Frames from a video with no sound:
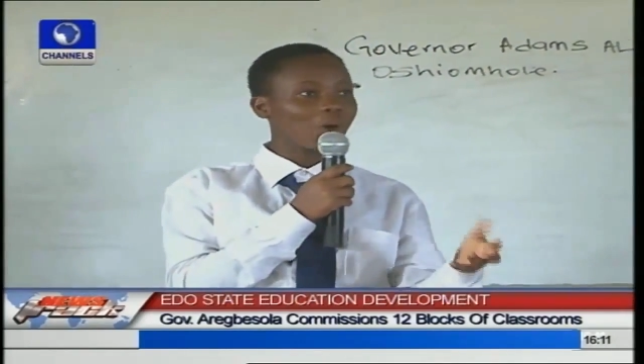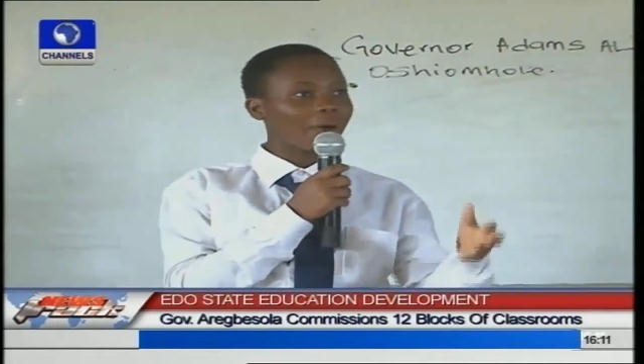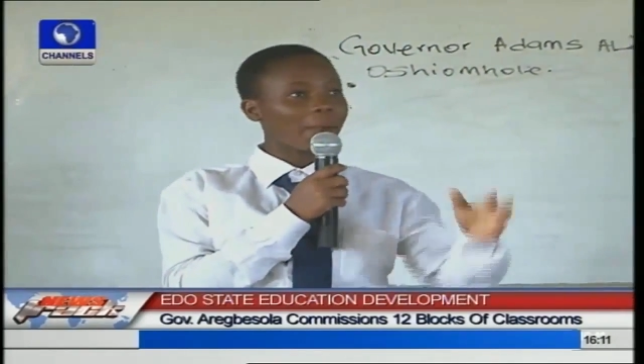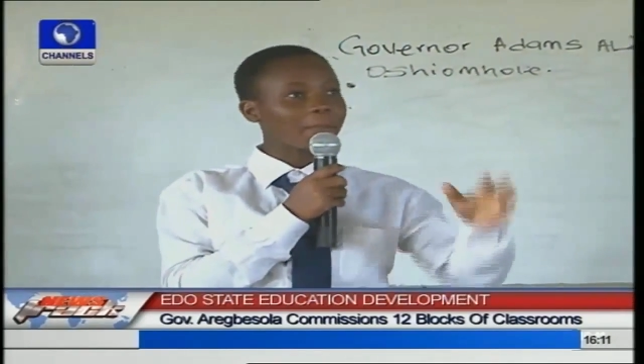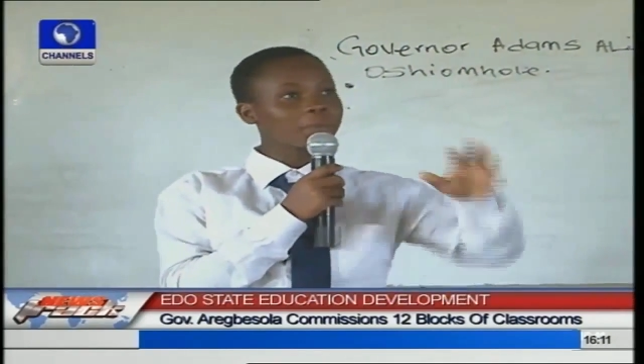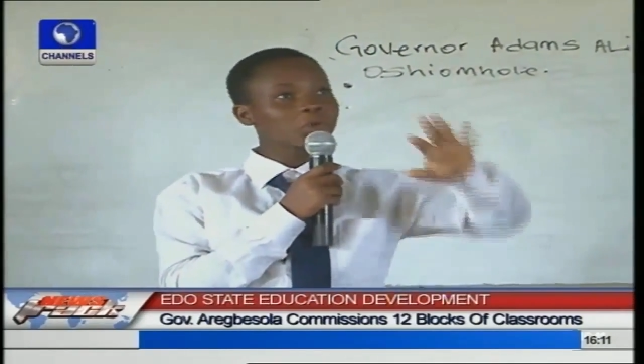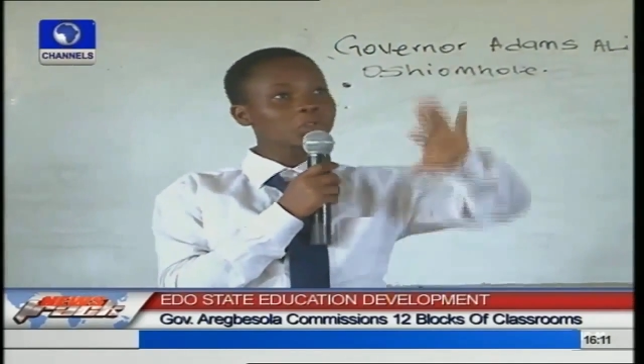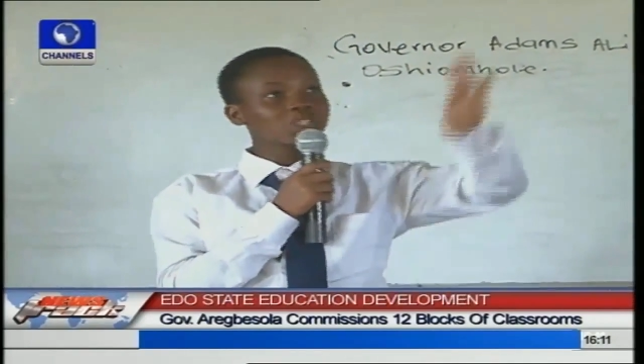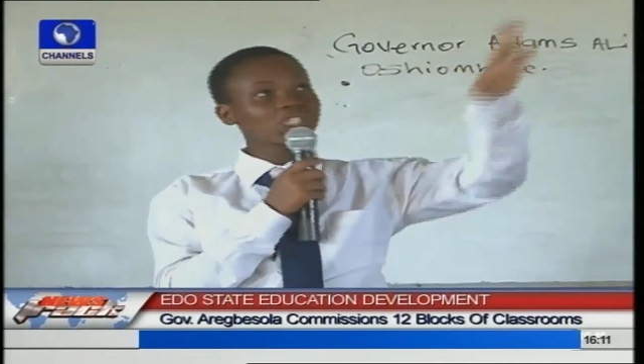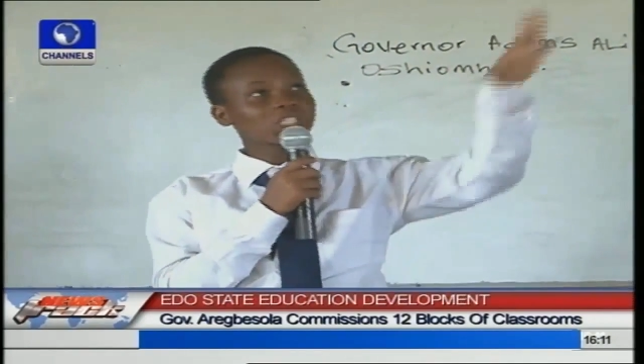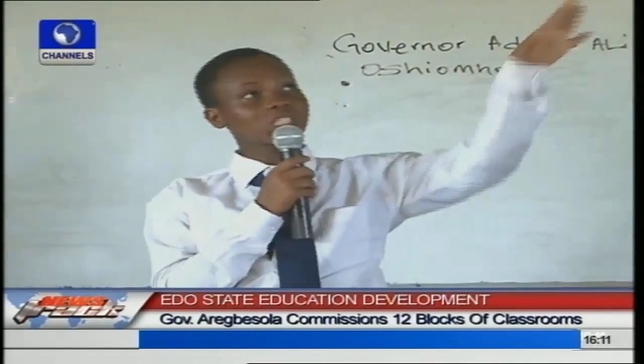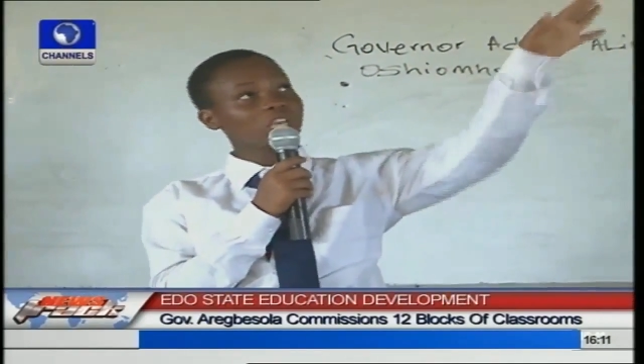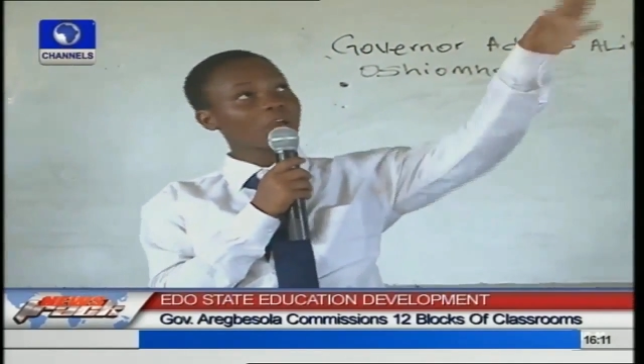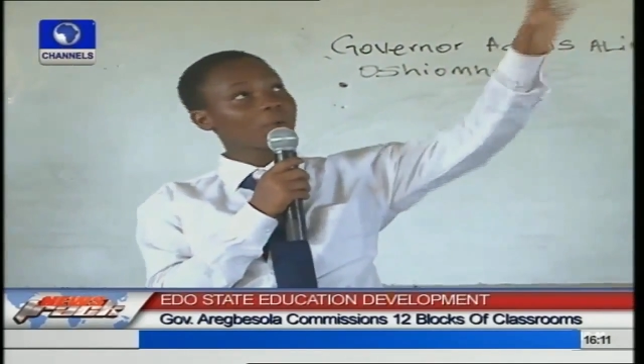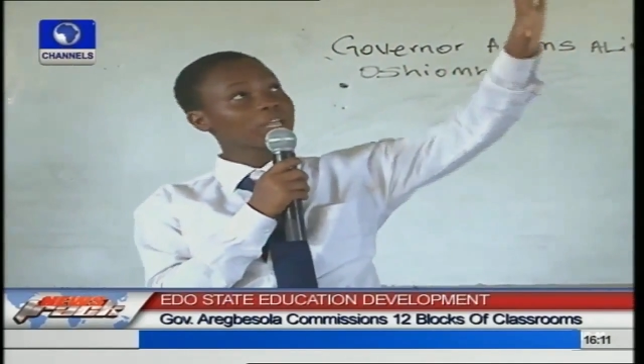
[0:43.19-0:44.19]

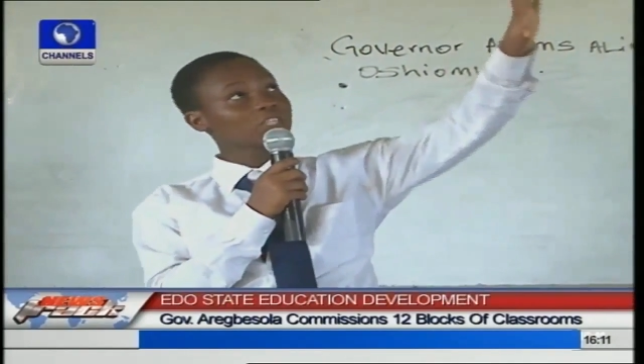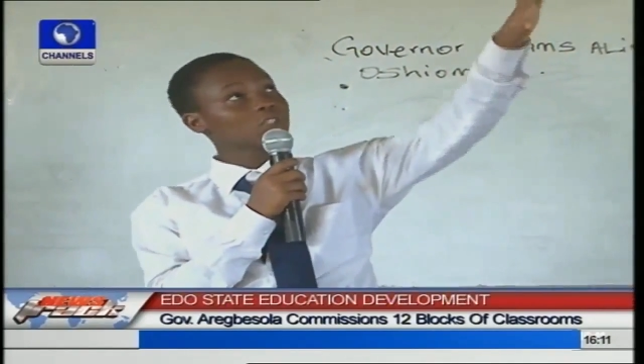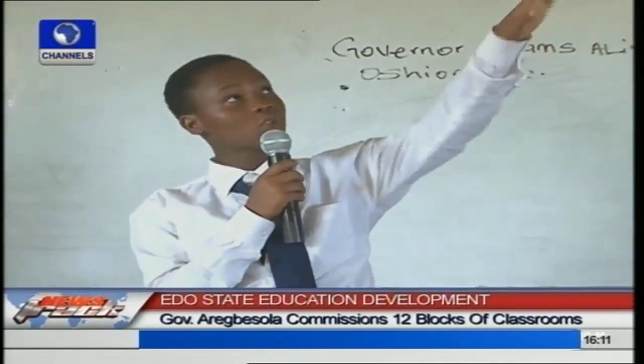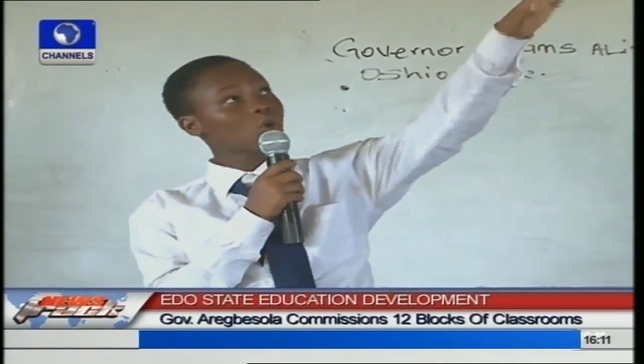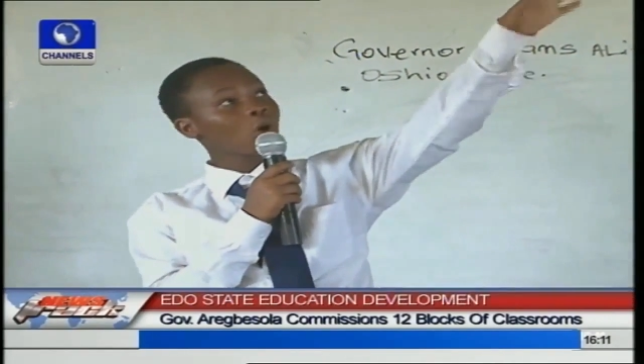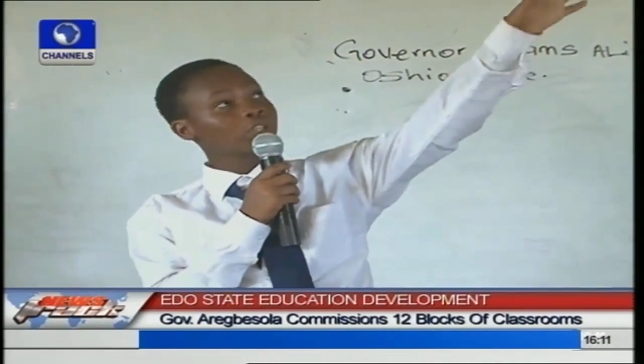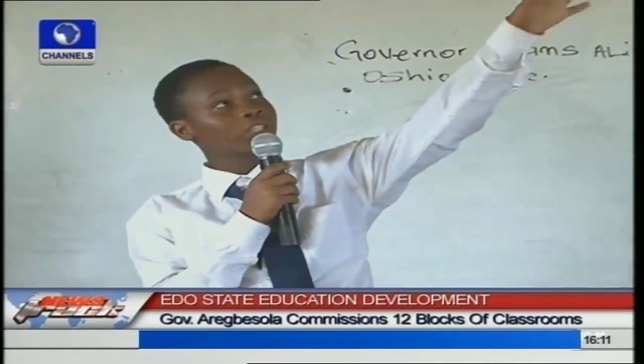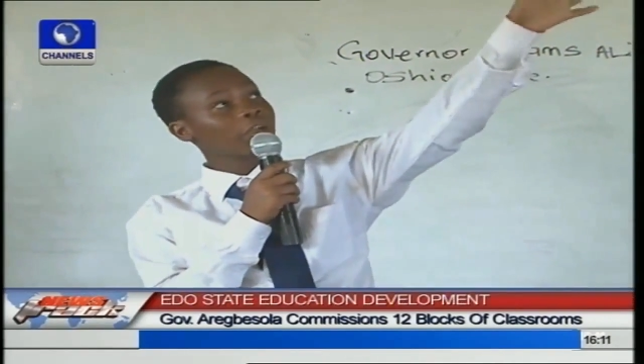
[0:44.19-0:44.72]
there was no,